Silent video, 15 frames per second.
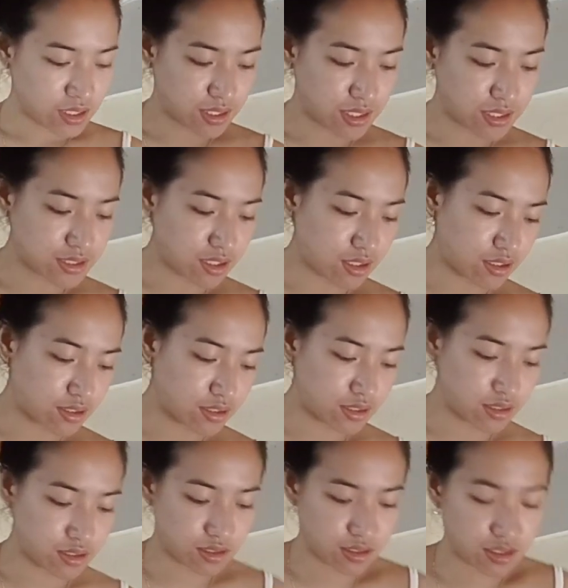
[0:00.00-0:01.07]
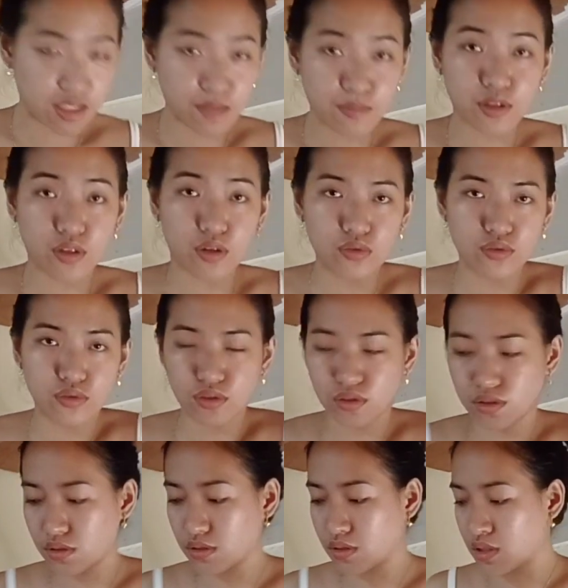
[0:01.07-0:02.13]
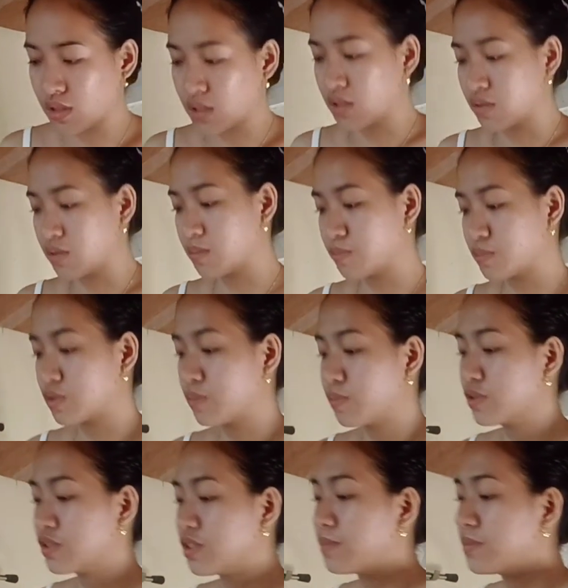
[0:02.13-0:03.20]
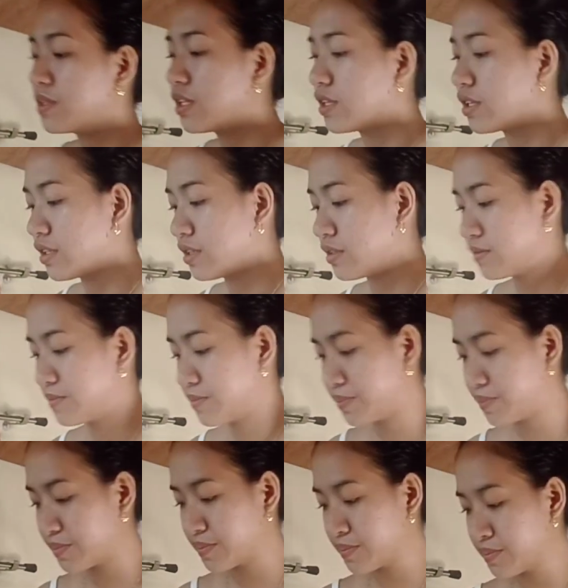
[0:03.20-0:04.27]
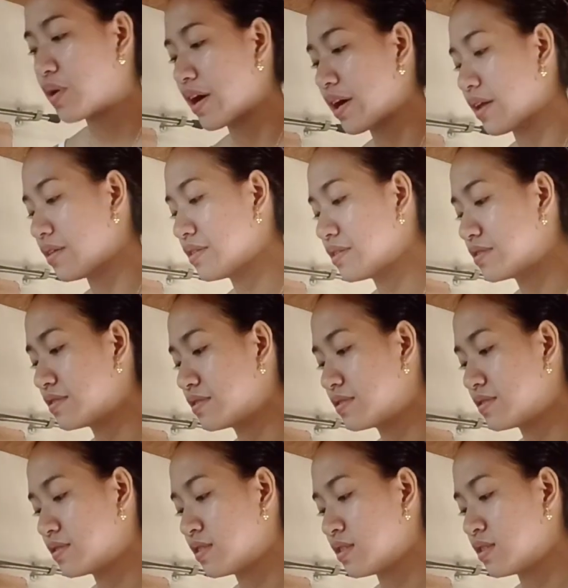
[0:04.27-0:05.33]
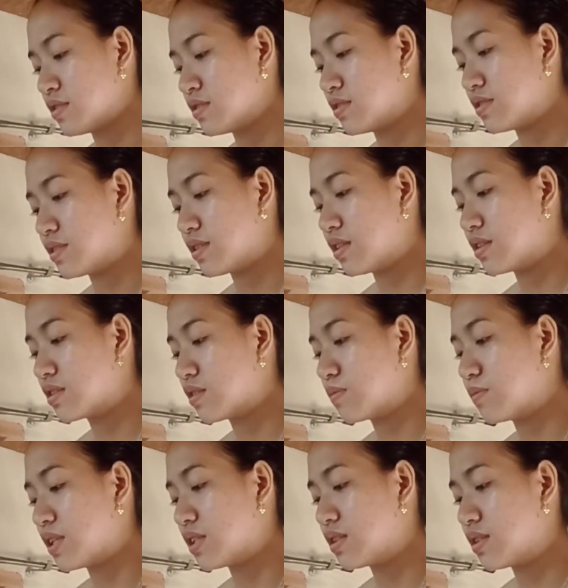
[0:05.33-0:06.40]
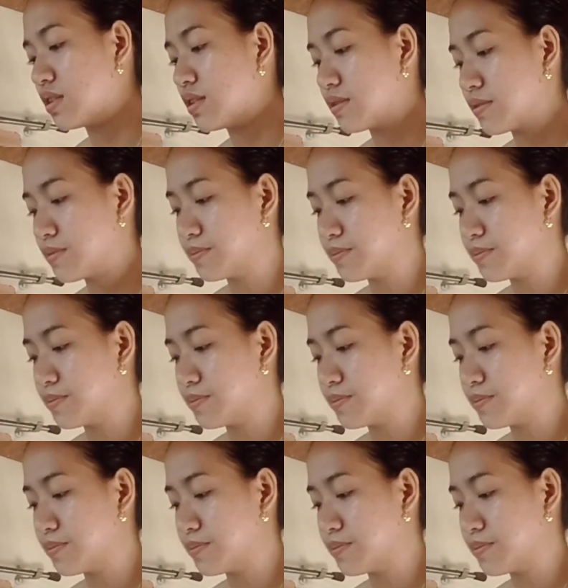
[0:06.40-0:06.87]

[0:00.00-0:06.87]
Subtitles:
get our skin coat, put them here, trial, just a little bit. So